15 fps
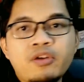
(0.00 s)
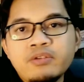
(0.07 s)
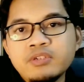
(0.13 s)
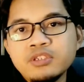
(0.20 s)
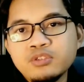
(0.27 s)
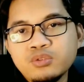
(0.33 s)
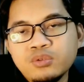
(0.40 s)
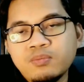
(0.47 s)

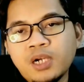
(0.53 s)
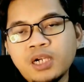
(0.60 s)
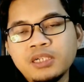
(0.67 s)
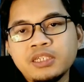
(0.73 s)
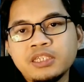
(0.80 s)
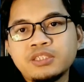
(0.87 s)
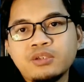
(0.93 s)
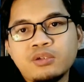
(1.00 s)
However,
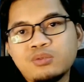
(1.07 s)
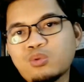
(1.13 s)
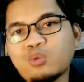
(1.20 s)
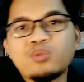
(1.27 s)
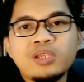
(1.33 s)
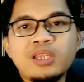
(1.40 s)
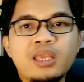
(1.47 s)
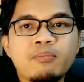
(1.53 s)
Subang is not
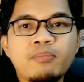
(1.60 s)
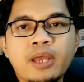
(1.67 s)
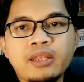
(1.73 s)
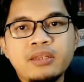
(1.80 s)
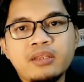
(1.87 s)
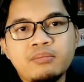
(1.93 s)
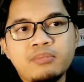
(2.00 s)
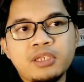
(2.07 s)
totally
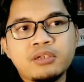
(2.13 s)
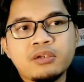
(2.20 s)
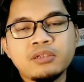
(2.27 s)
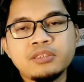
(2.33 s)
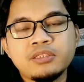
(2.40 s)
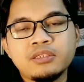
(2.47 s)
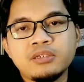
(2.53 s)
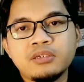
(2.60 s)
abandoned,
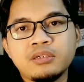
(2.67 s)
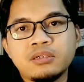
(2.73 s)
because